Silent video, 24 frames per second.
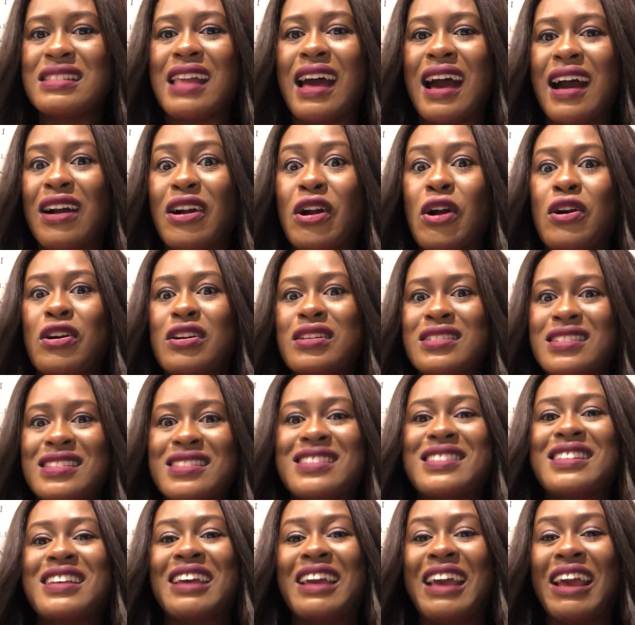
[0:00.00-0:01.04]
that
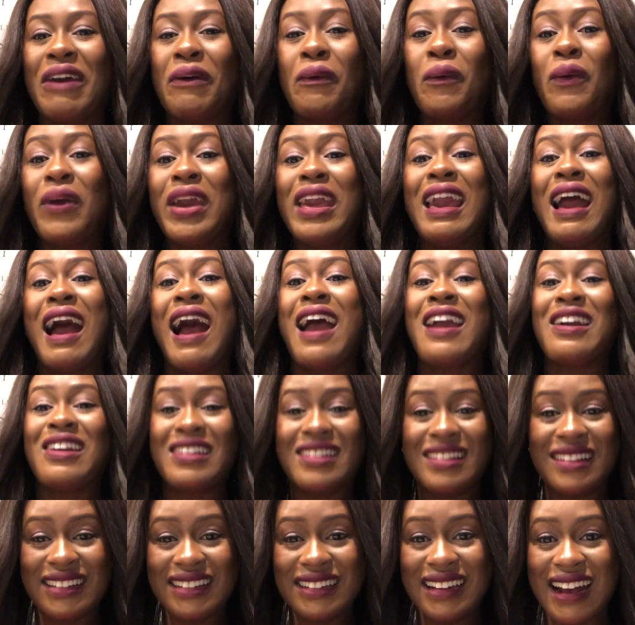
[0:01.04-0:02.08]
cost way higher
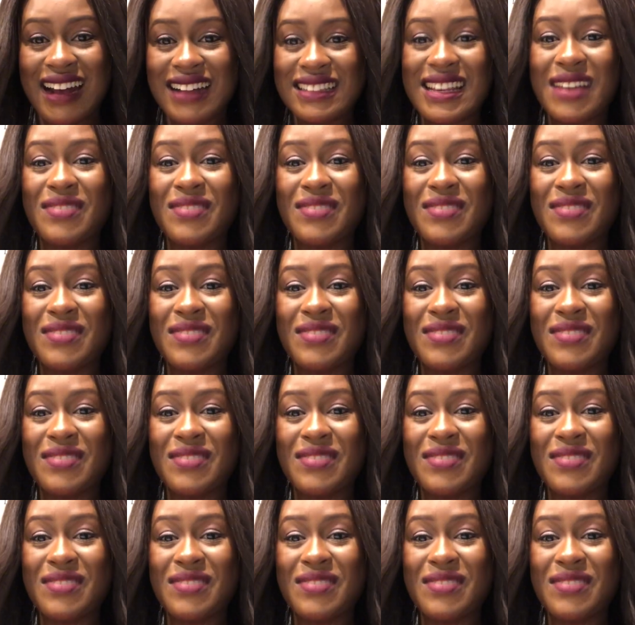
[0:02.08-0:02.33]
than that.